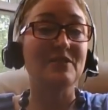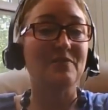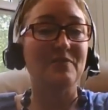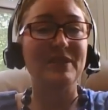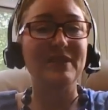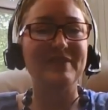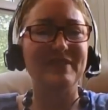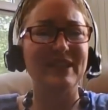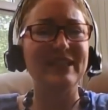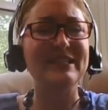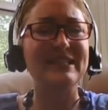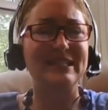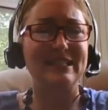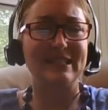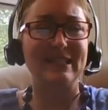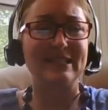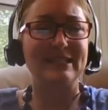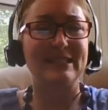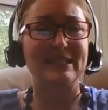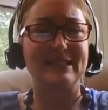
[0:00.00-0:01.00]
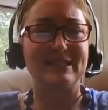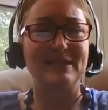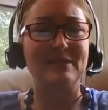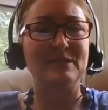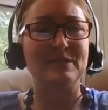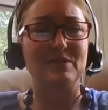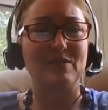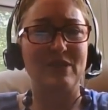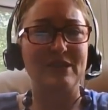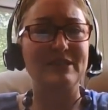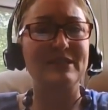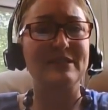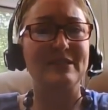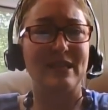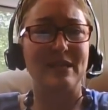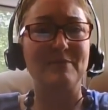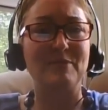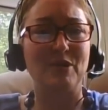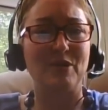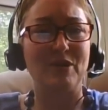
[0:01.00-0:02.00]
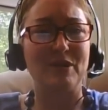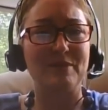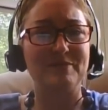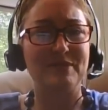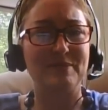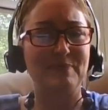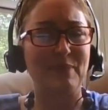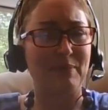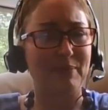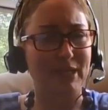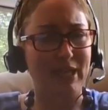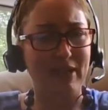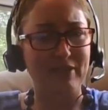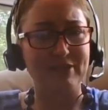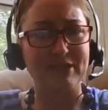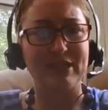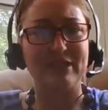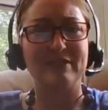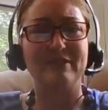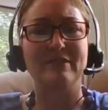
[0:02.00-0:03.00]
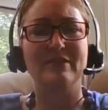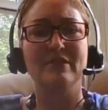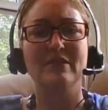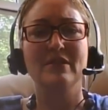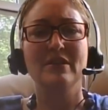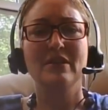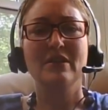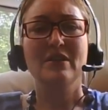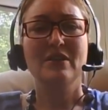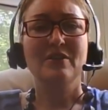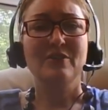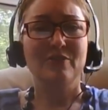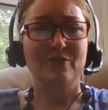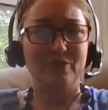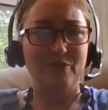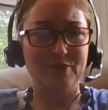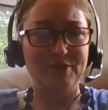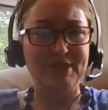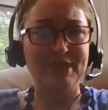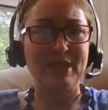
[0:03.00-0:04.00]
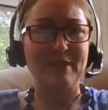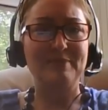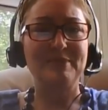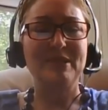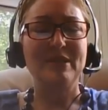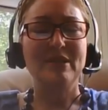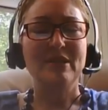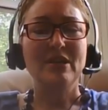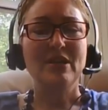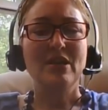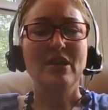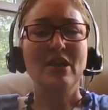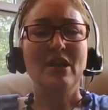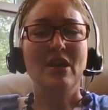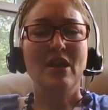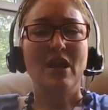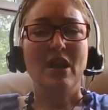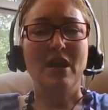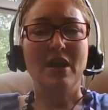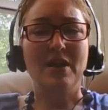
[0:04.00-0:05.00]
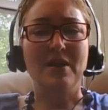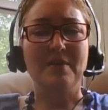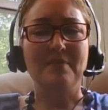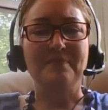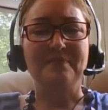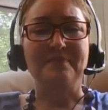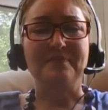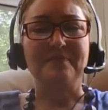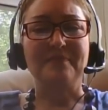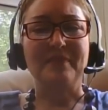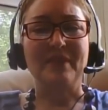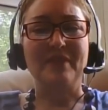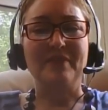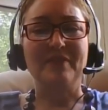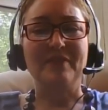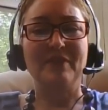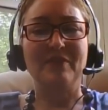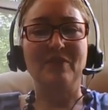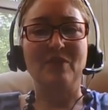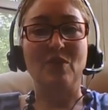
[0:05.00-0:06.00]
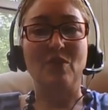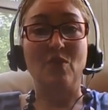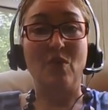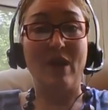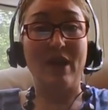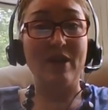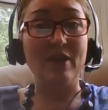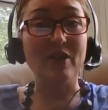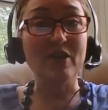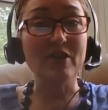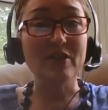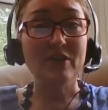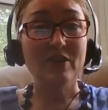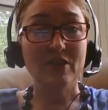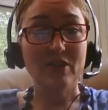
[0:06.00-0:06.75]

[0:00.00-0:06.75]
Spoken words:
in the 1960s, these Great Society programs, public housing, food stamps, that required